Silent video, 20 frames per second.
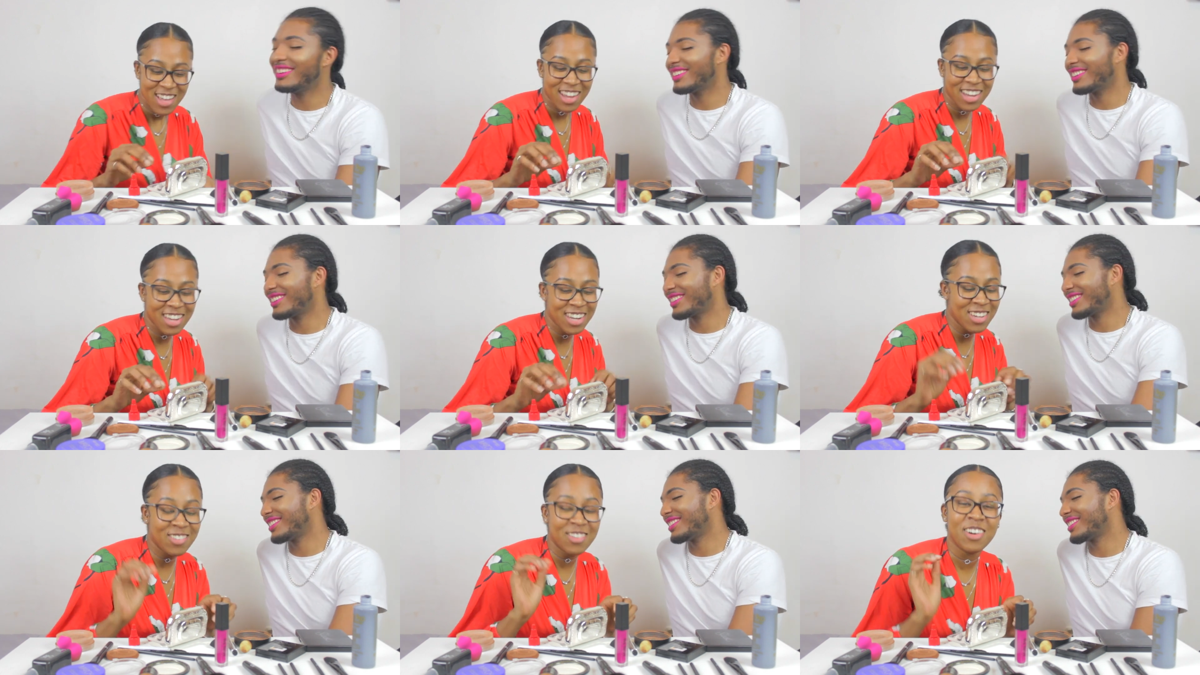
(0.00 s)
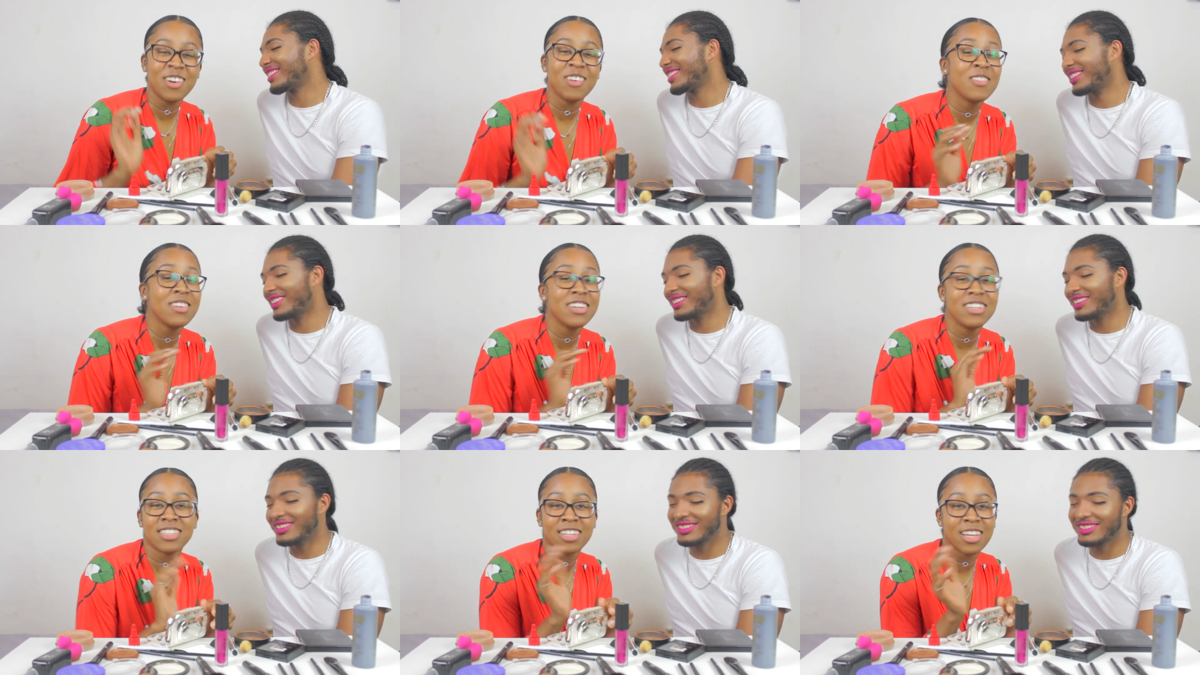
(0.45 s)
Speaker 1: You know
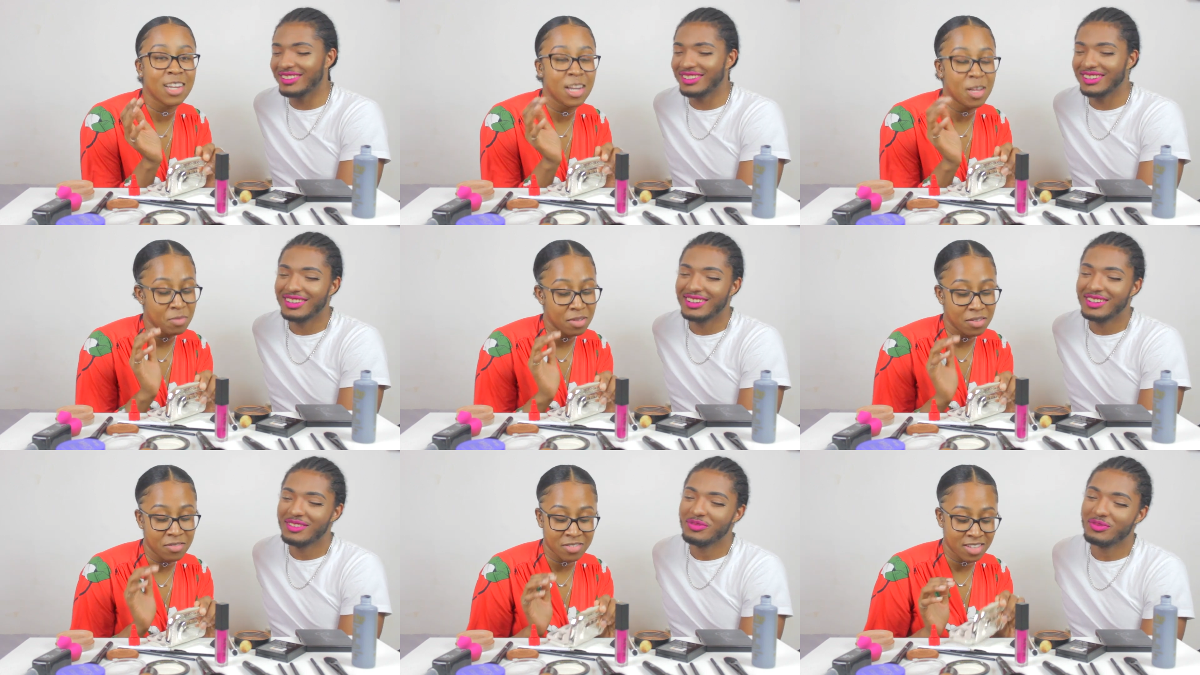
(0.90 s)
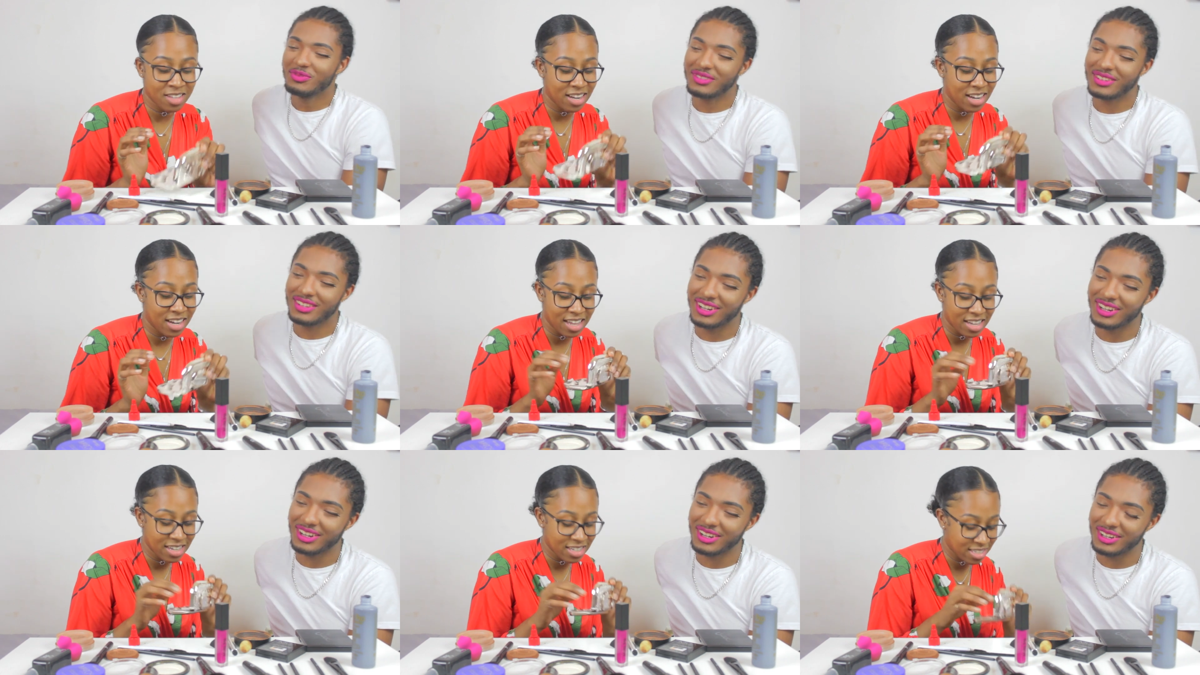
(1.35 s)
what? We're just gonna move
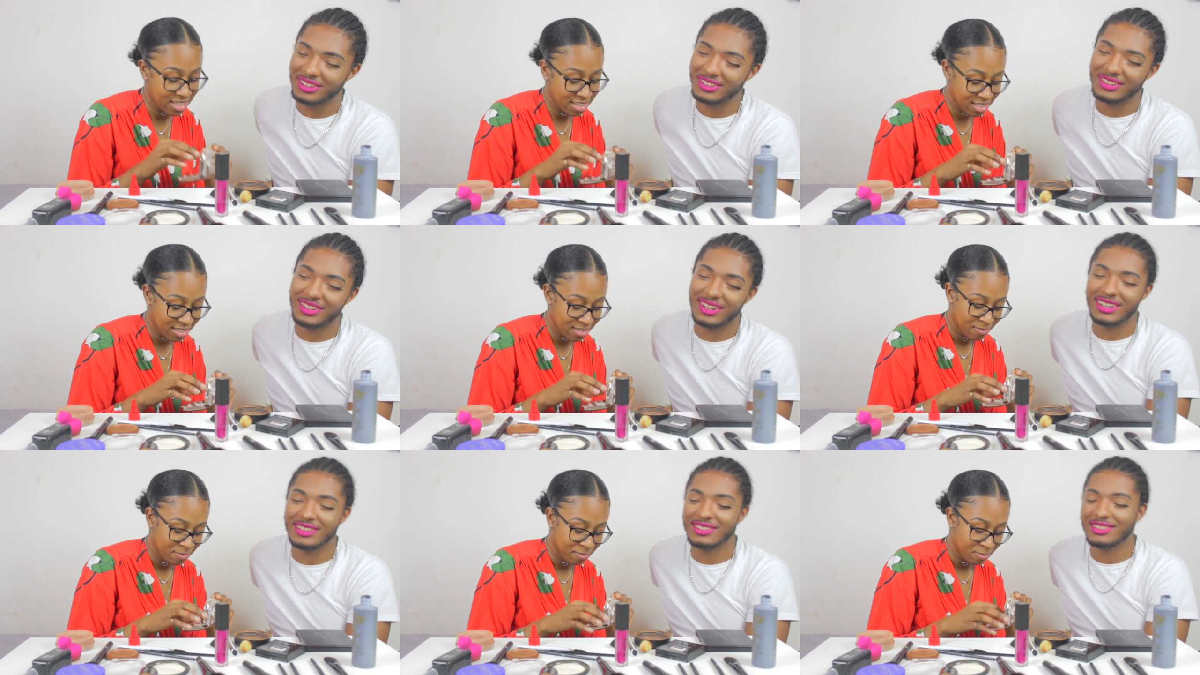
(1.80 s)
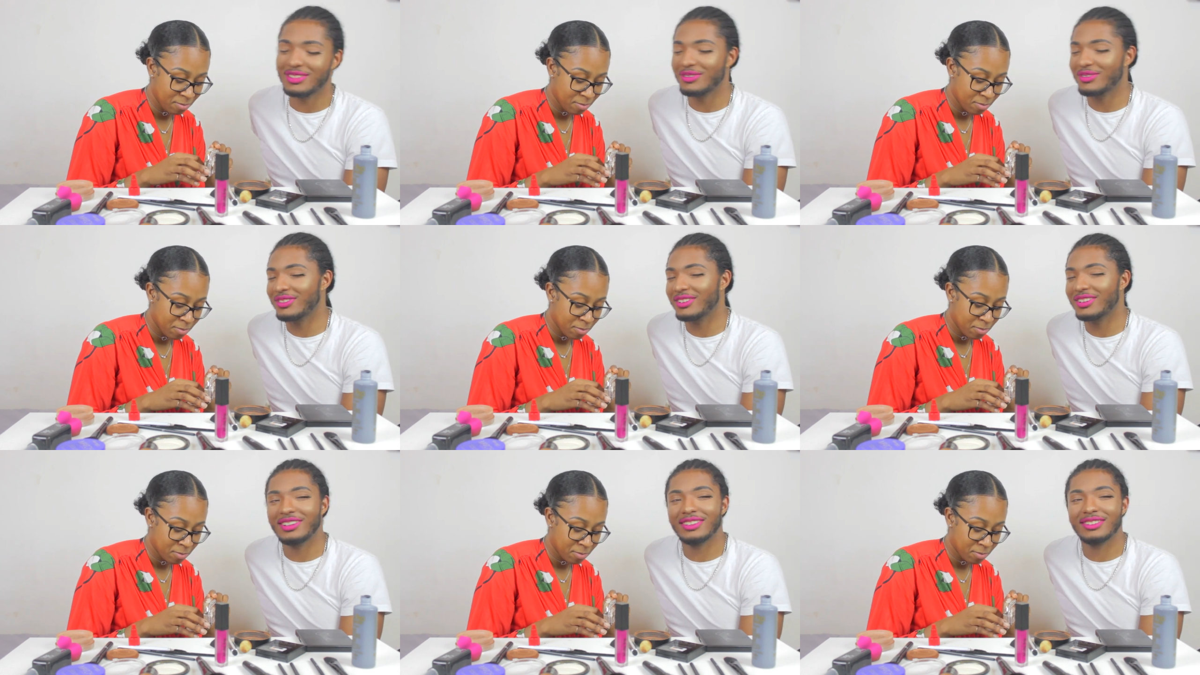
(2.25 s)
to the next. I can't do
Speaker 2: eye
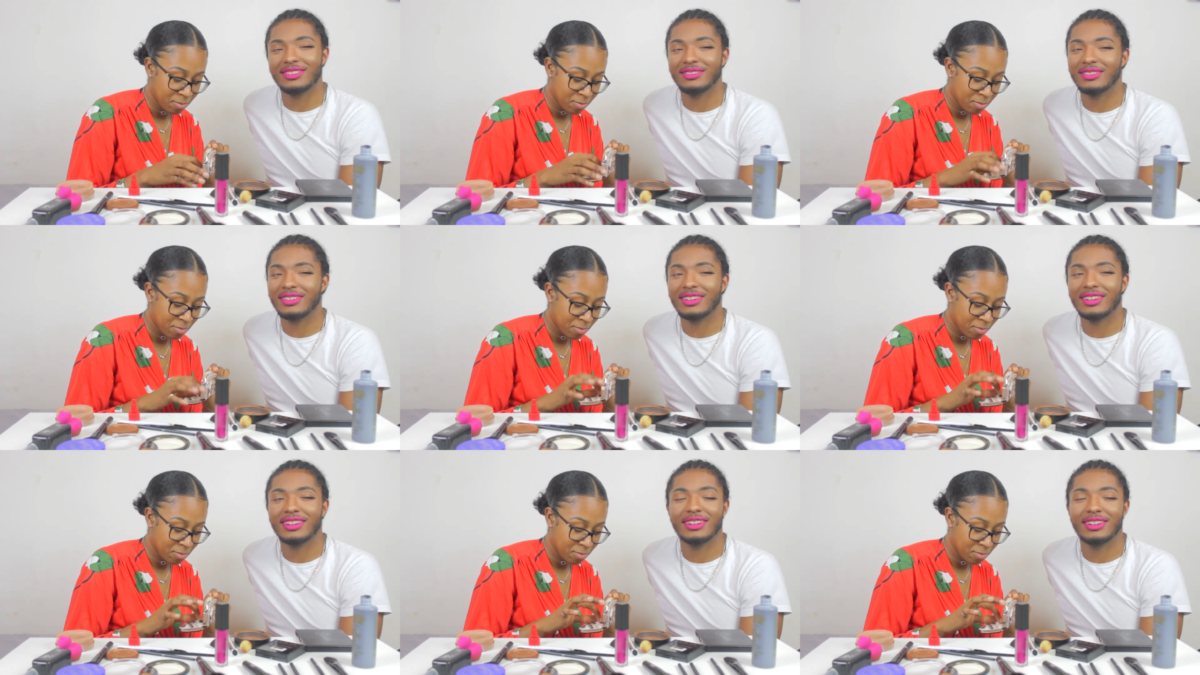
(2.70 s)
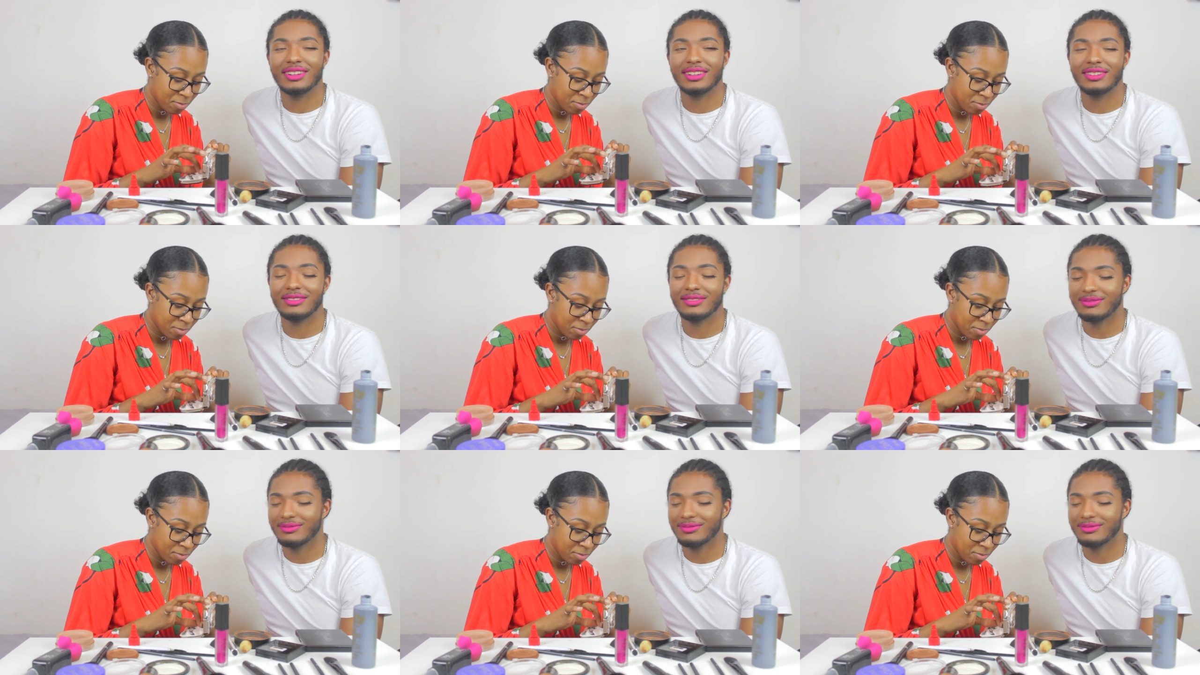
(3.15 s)
stuff. I can't. I'm gonna.